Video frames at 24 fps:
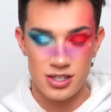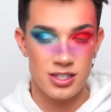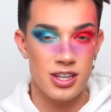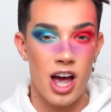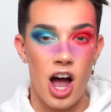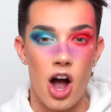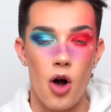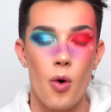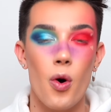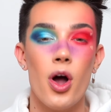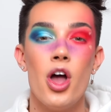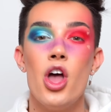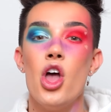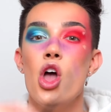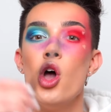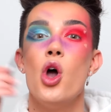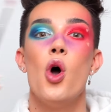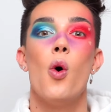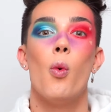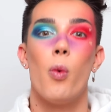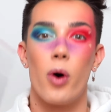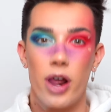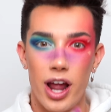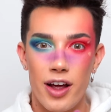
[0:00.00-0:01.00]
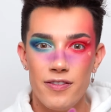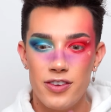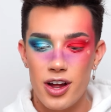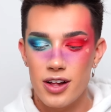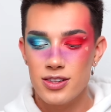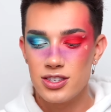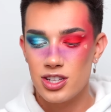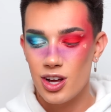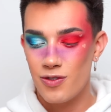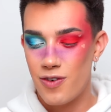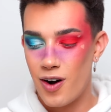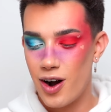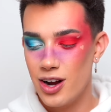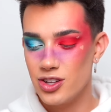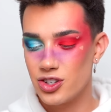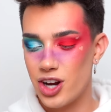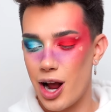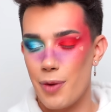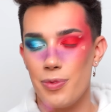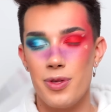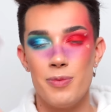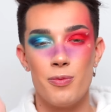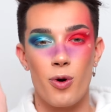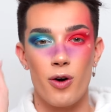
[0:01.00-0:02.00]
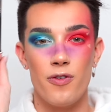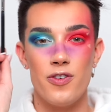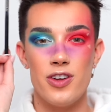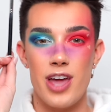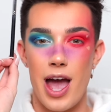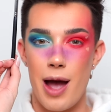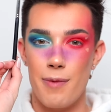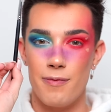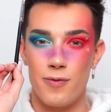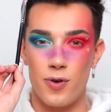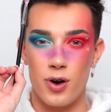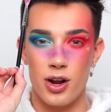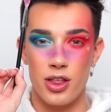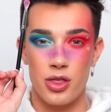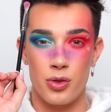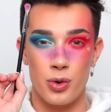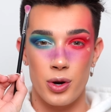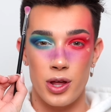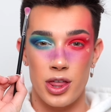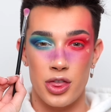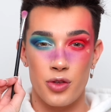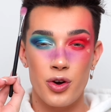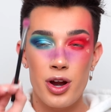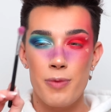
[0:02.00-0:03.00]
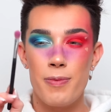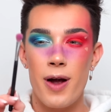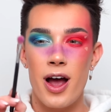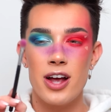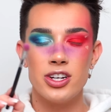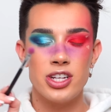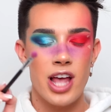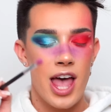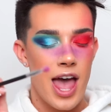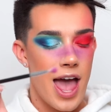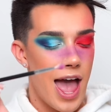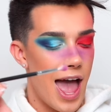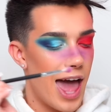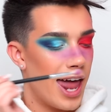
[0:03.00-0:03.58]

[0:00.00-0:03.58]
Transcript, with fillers: So, what I've done so far is grab the Morphe M four thirty-three brush,